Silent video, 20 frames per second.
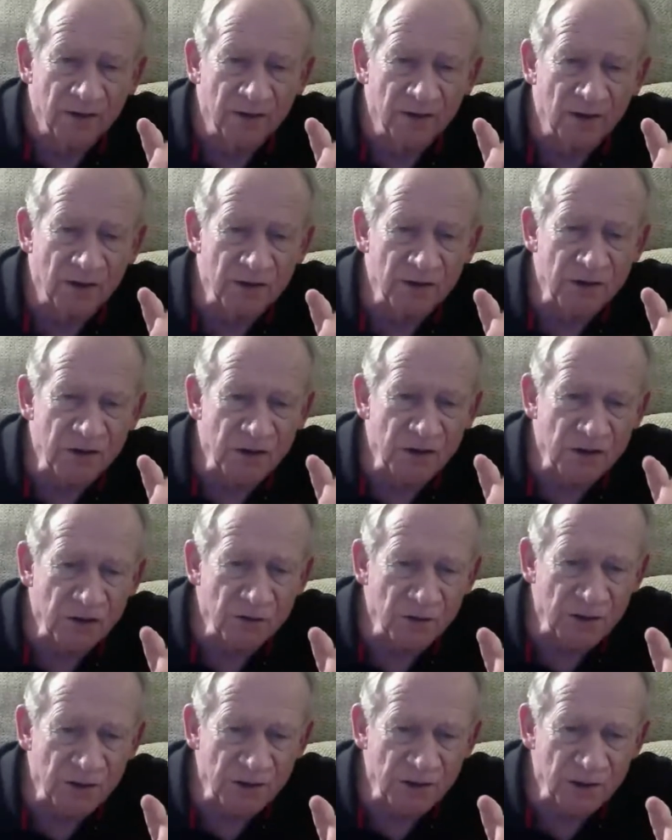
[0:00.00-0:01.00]
their
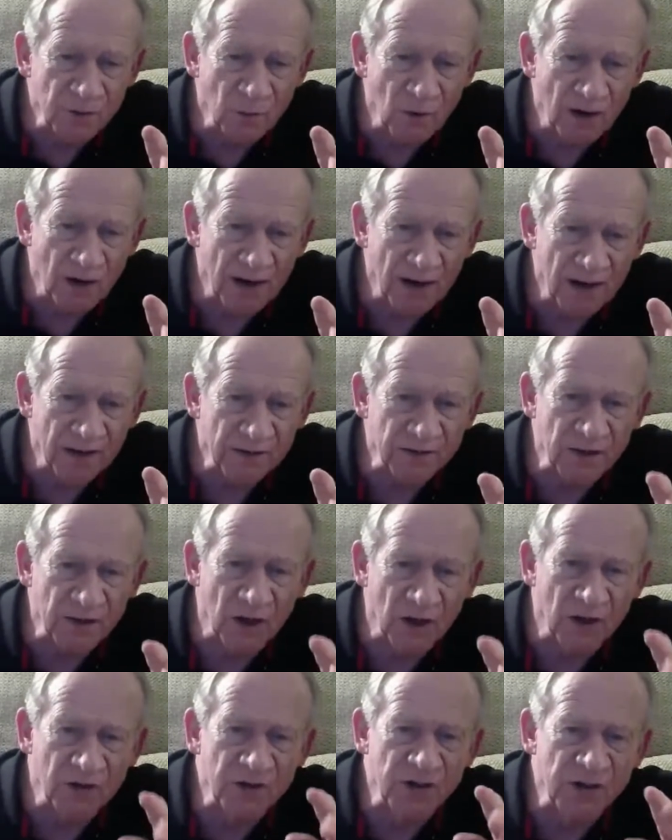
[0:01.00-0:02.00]
Jewish ways,
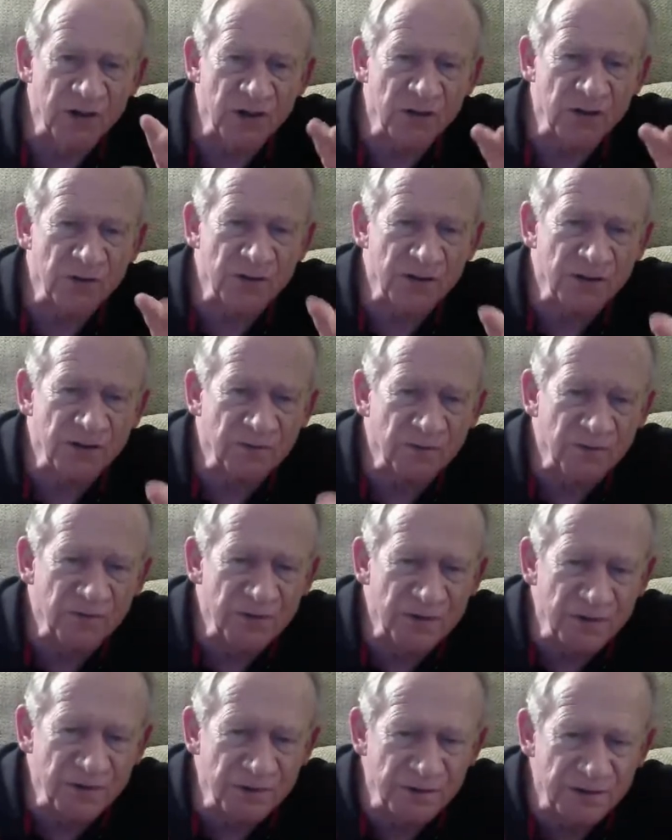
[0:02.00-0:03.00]
their Jewish
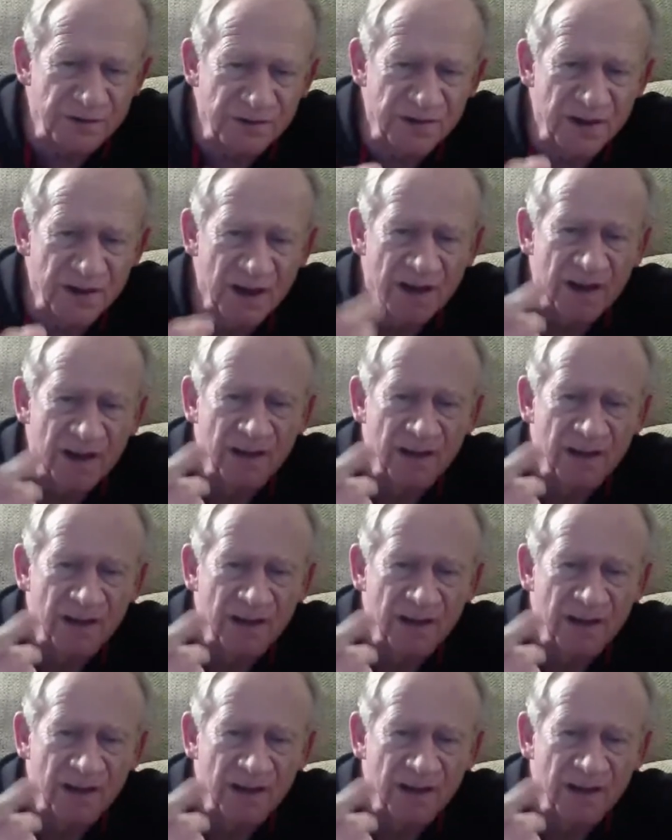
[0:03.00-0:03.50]
roots,